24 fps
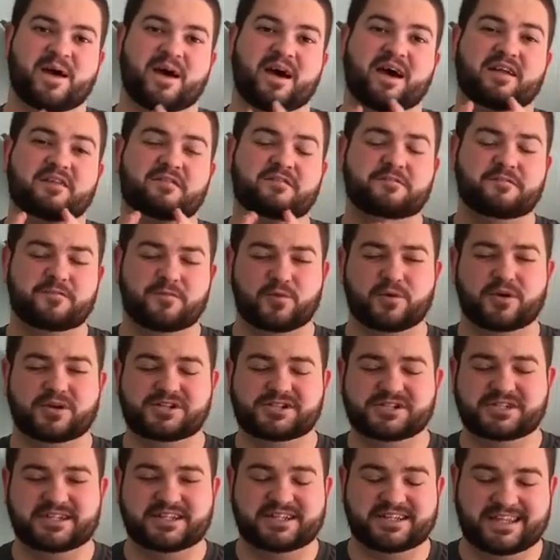
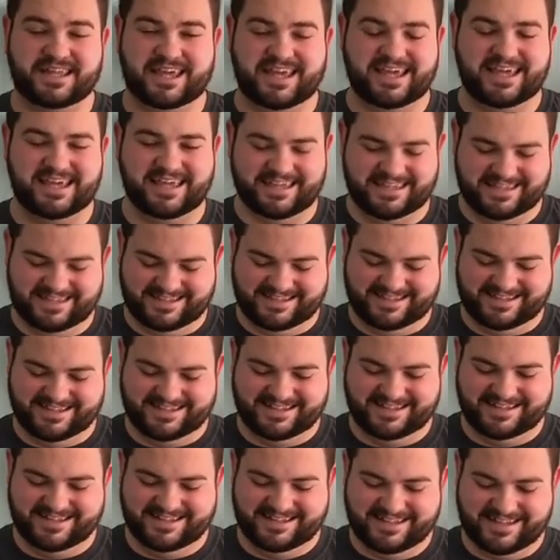Unfortunately,
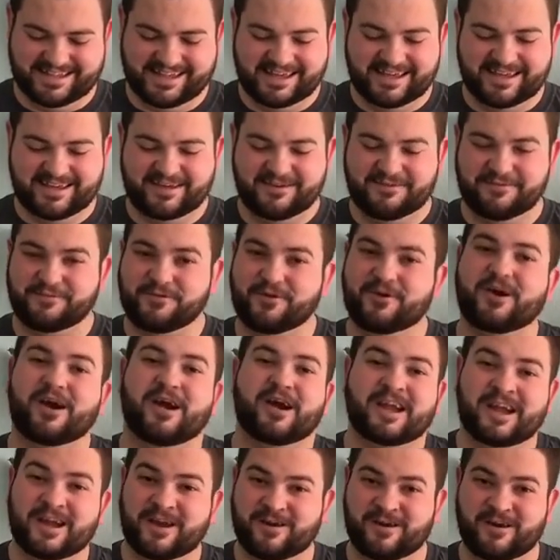for
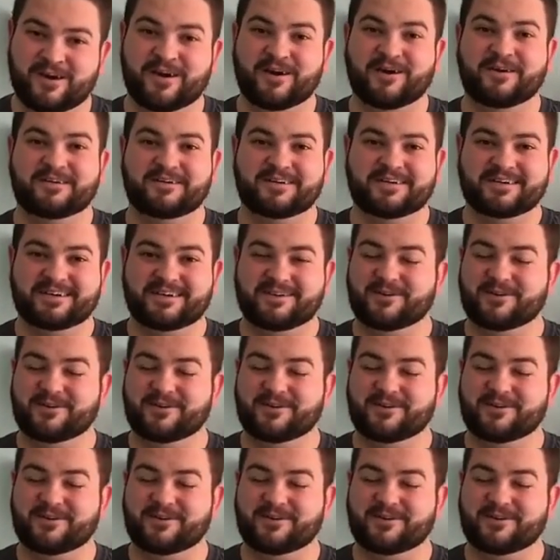our hero,